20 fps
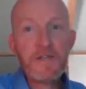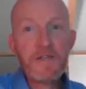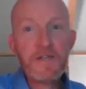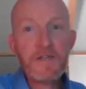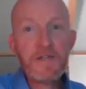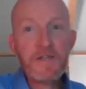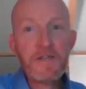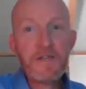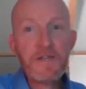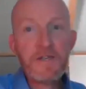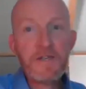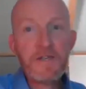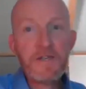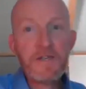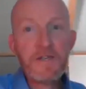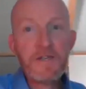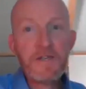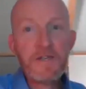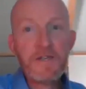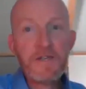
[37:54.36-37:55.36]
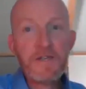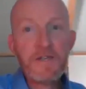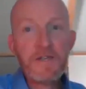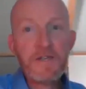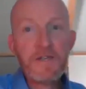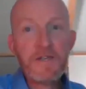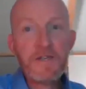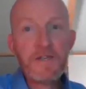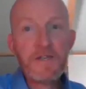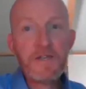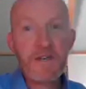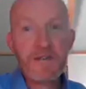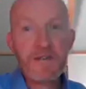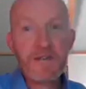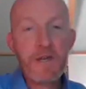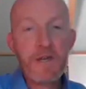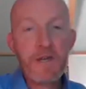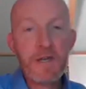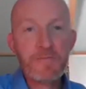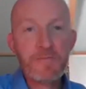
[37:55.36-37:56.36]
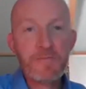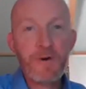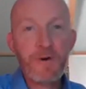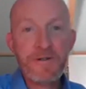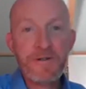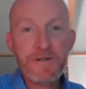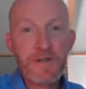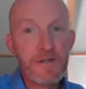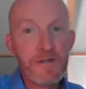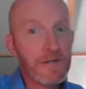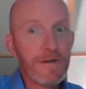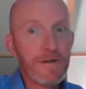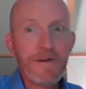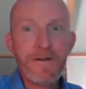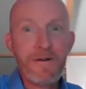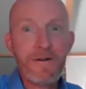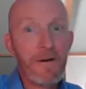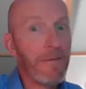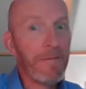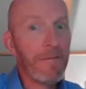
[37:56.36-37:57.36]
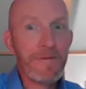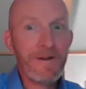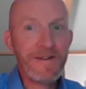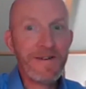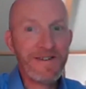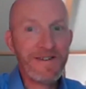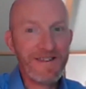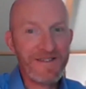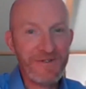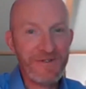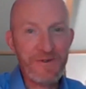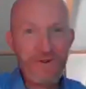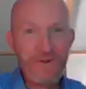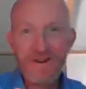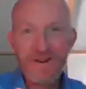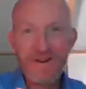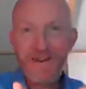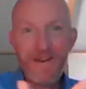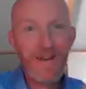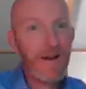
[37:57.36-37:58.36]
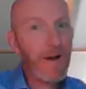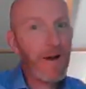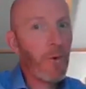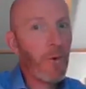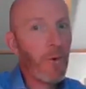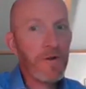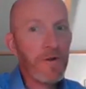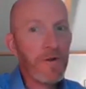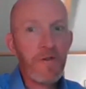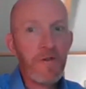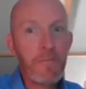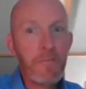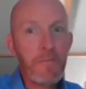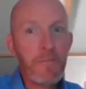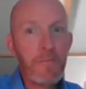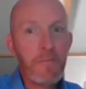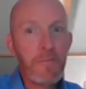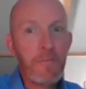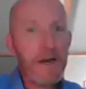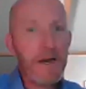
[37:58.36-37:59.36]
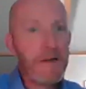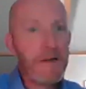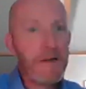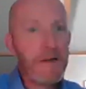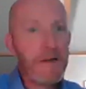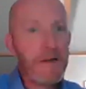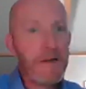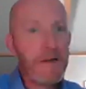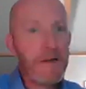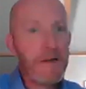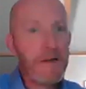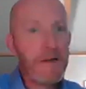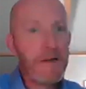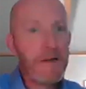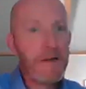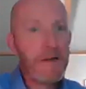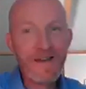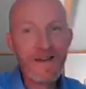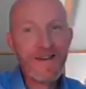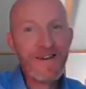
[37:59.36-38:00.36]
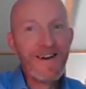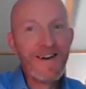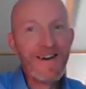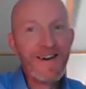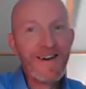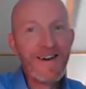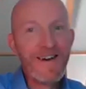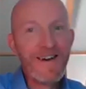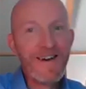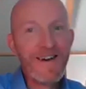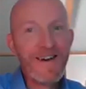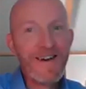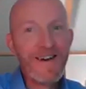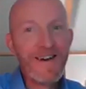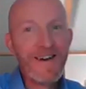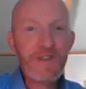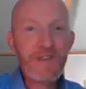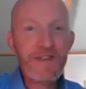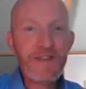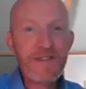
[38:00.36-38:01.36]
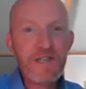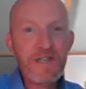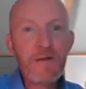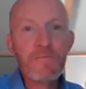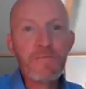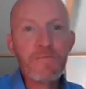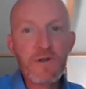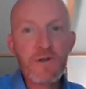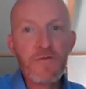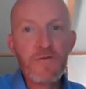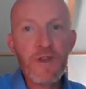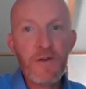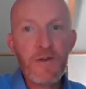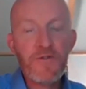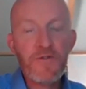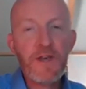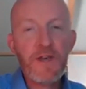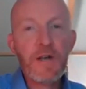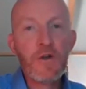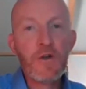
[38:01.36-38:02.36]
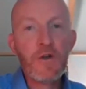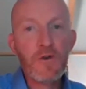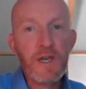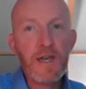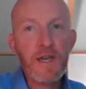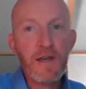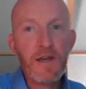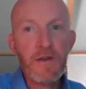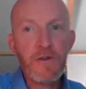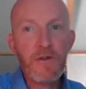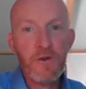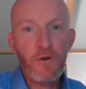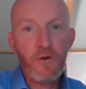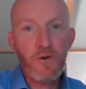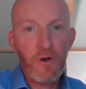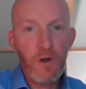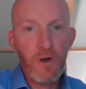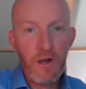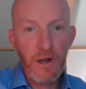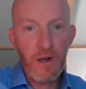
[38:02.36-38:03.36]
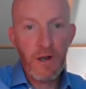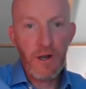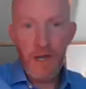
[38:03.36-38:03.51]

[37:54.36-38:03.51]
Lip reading: defence, they are speaking to various parties. So one of them might be us, in terms of they're looking at, you know, a